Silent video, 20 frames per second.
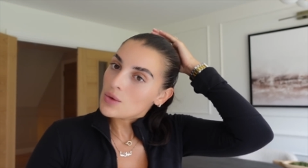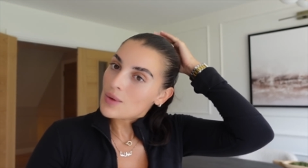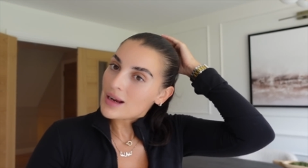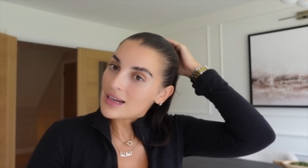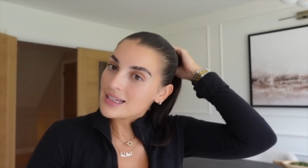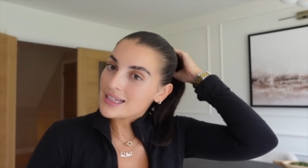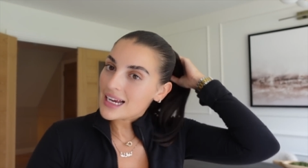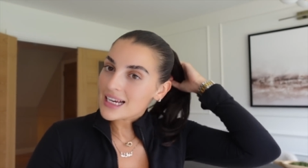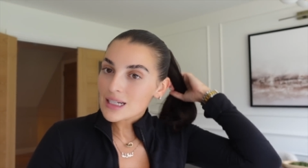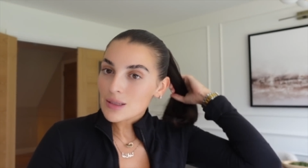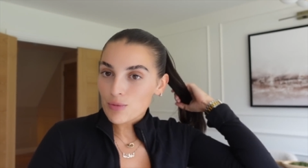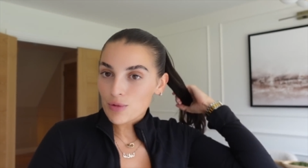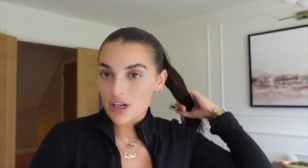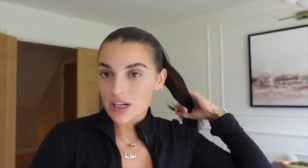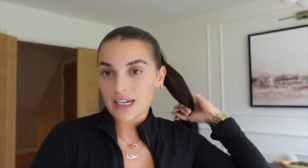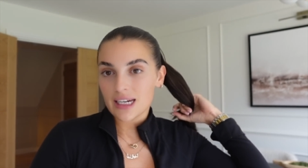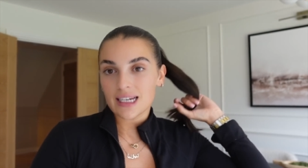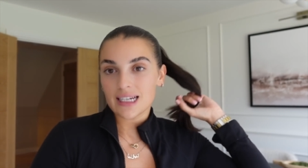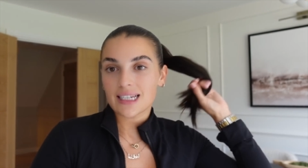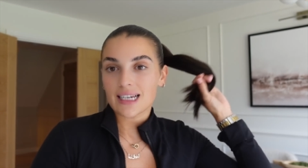I
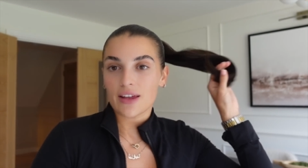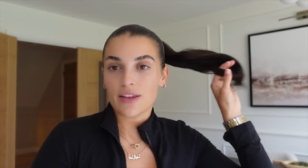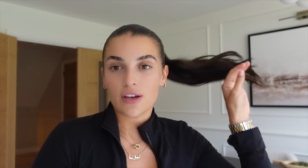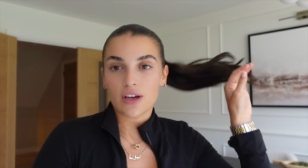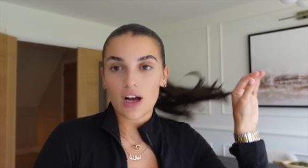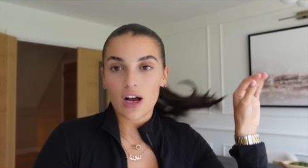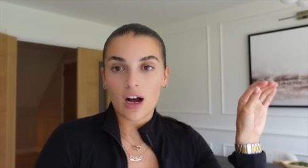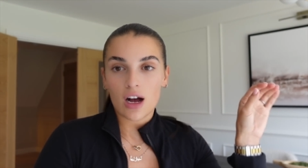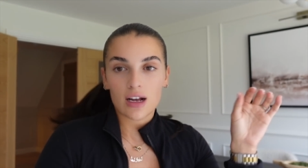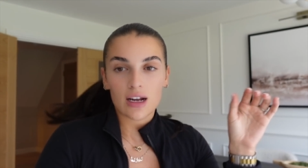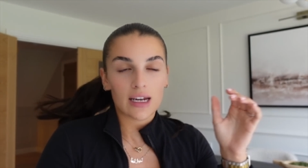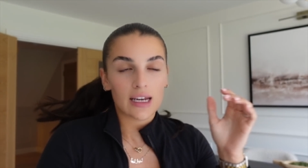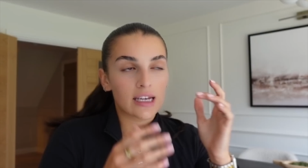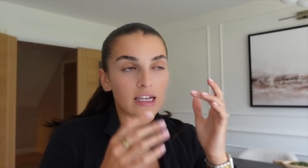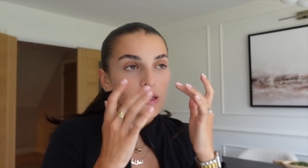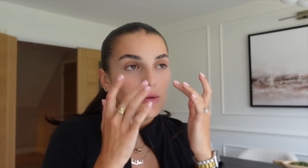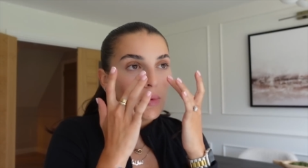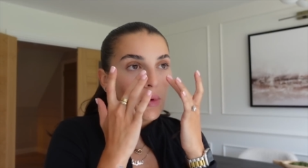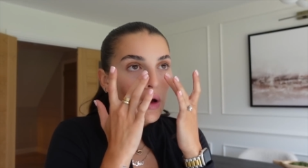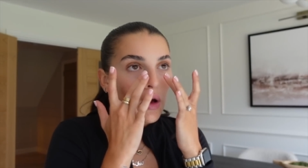desperately need to get the car
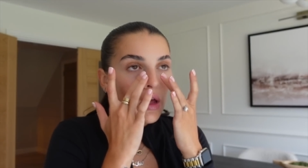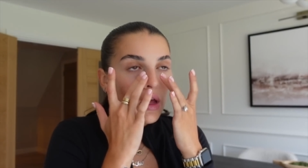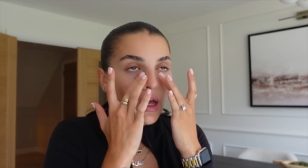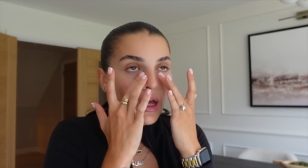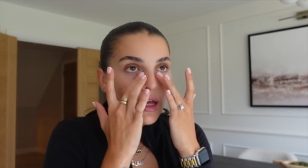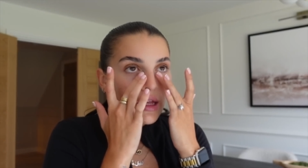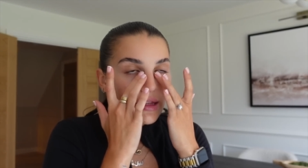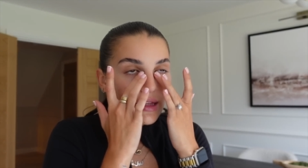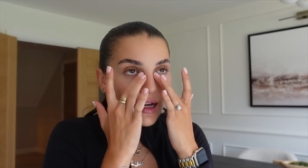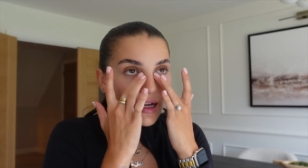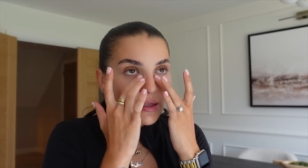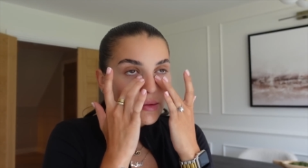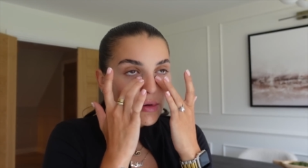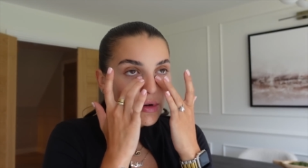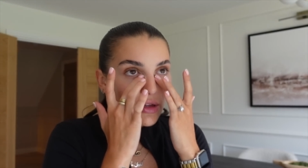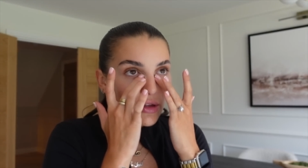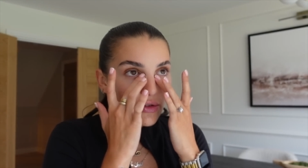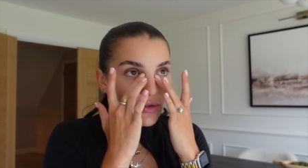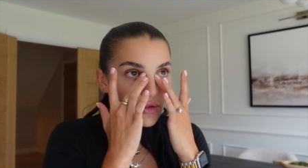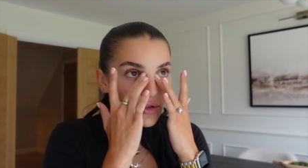cleaned, but that is one
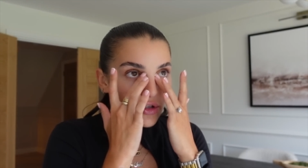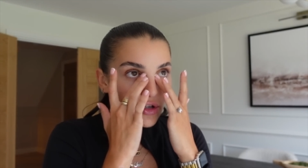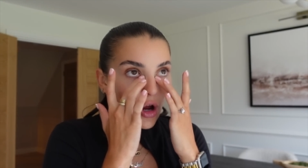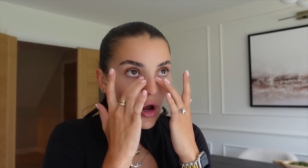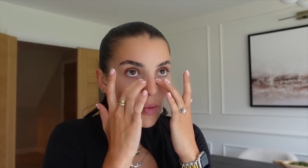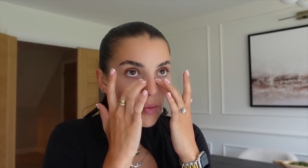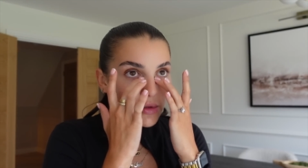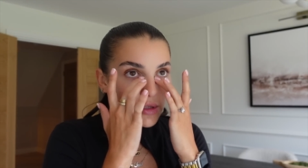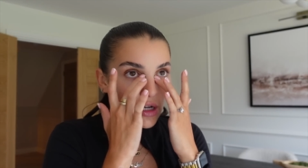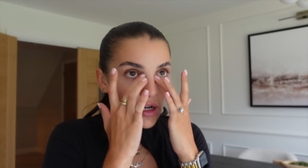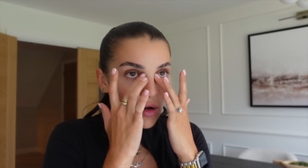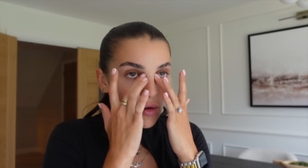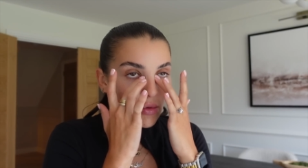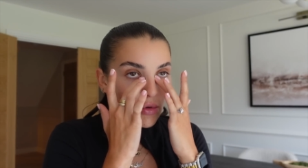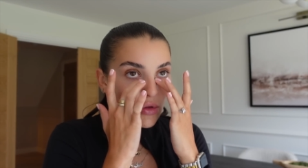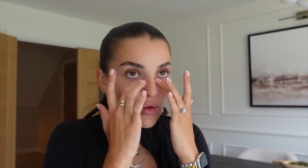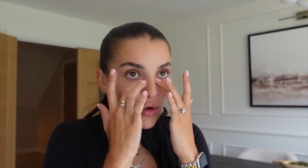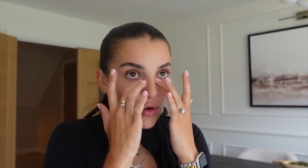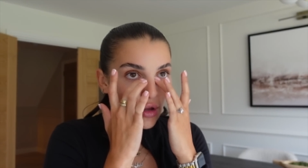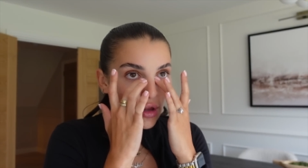of those jobs, along
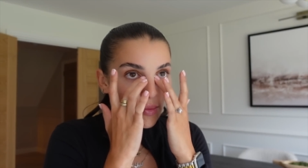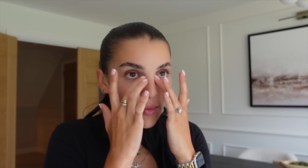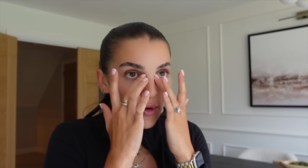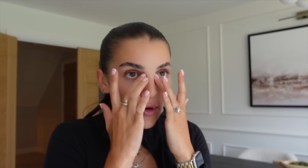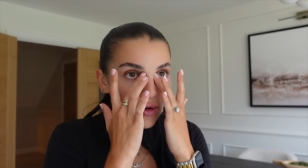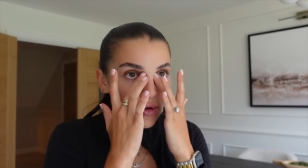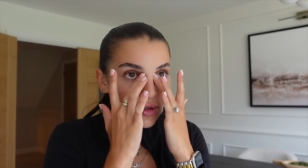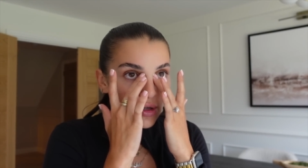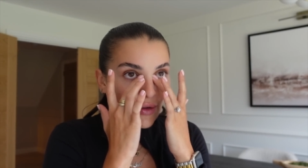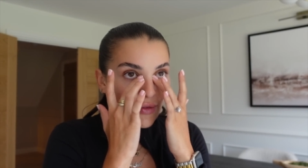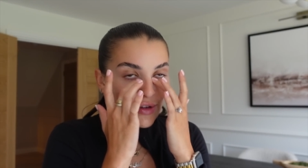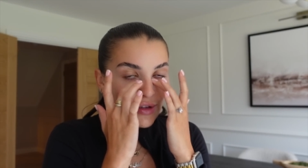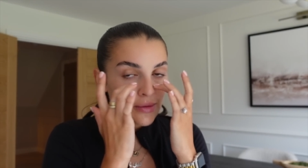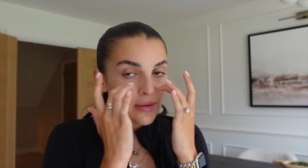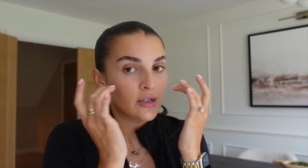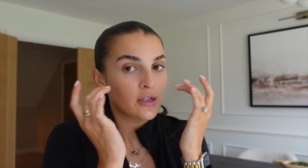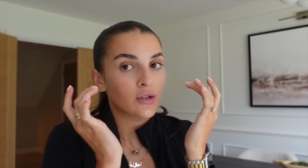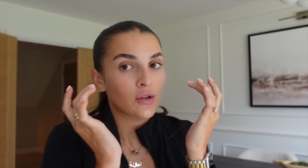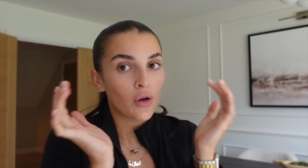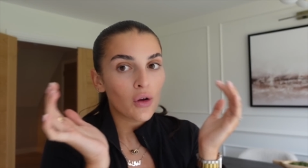with going to the post office,
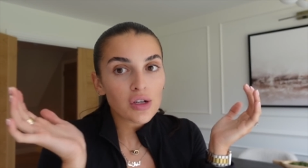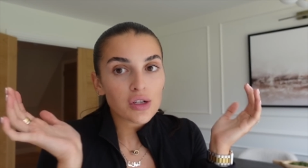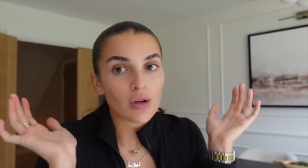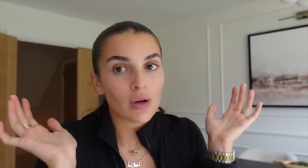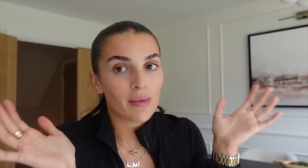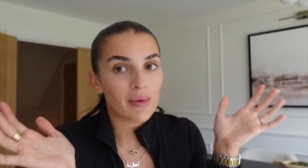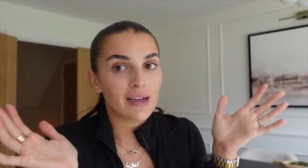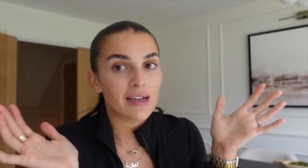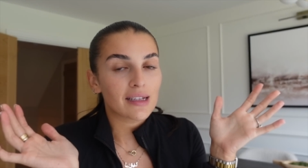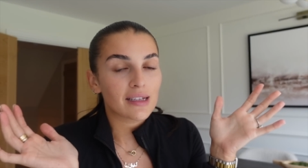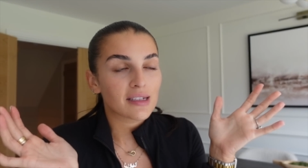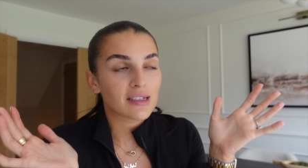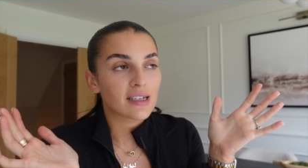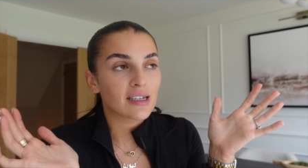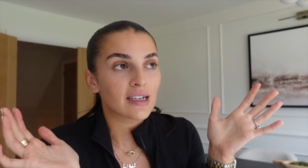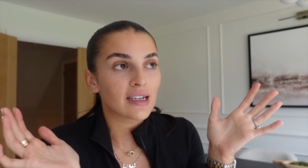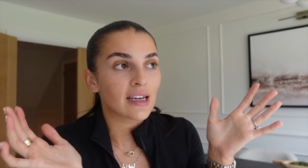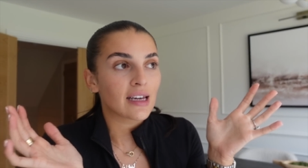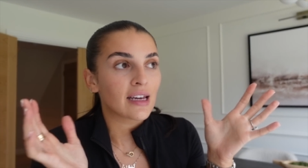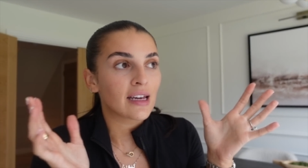which is also on my list
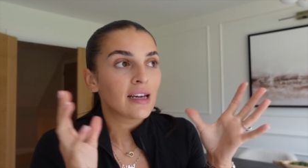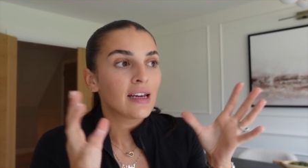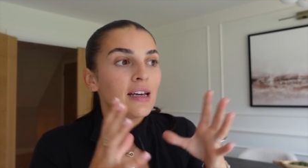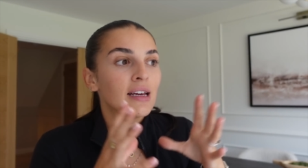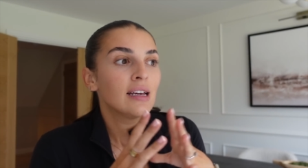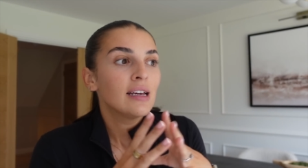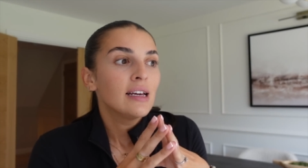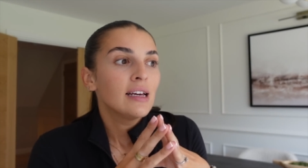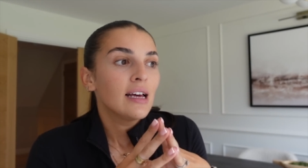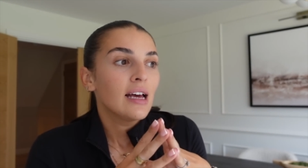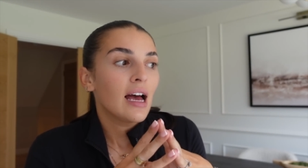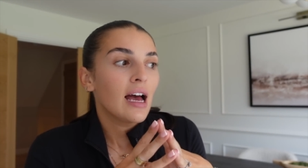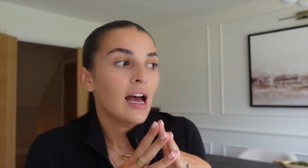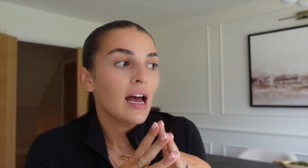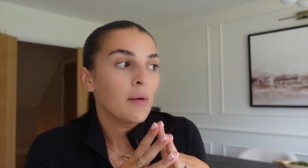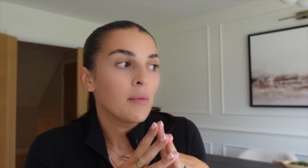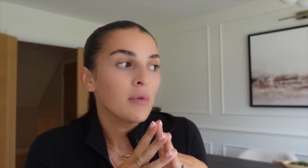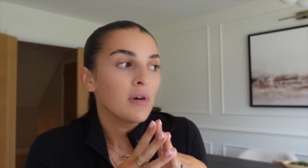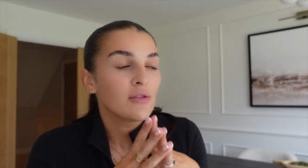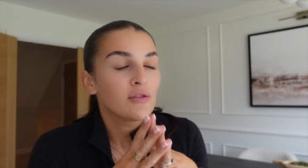today,
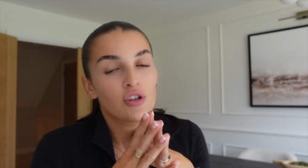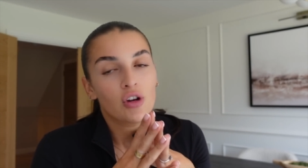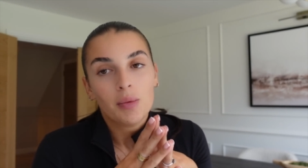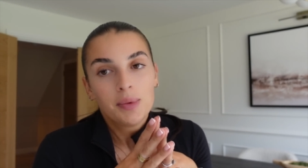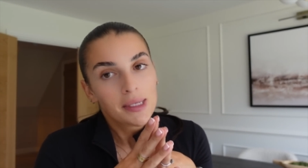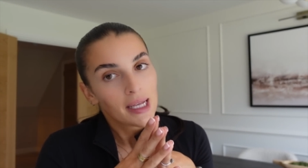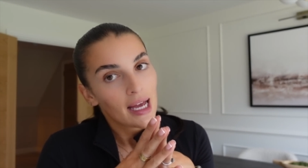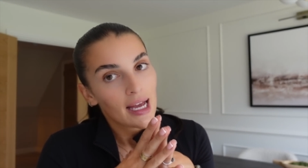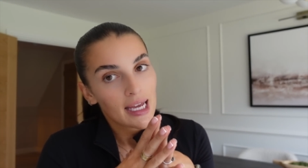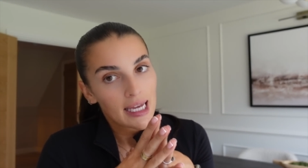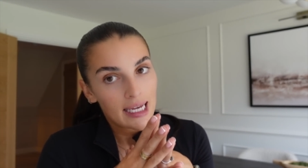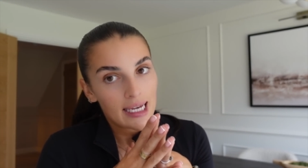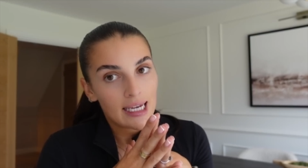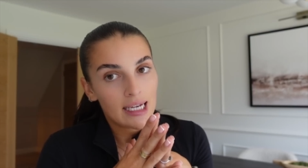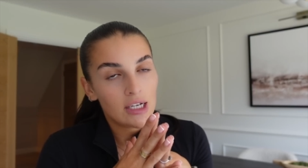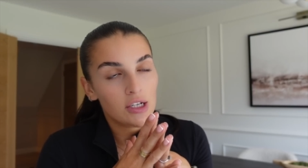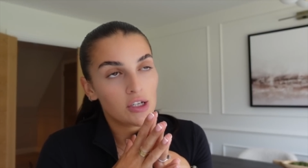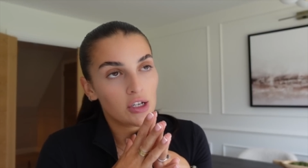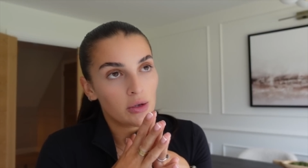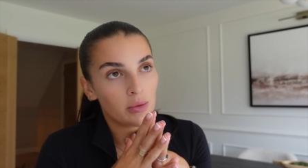um, of jobs that I
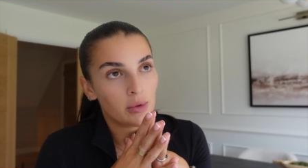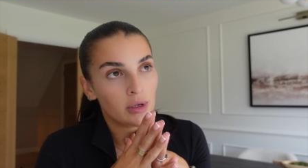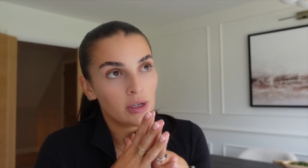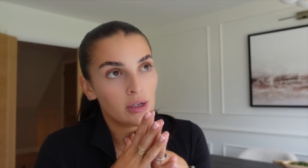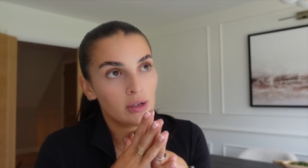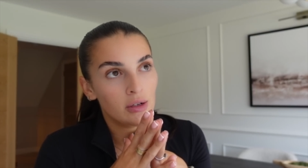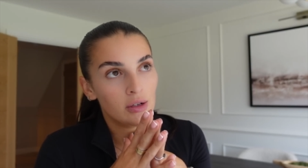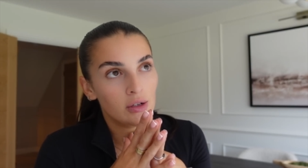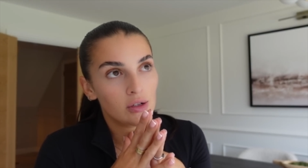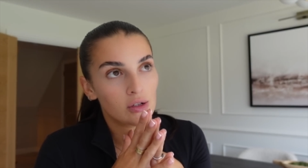hate doing.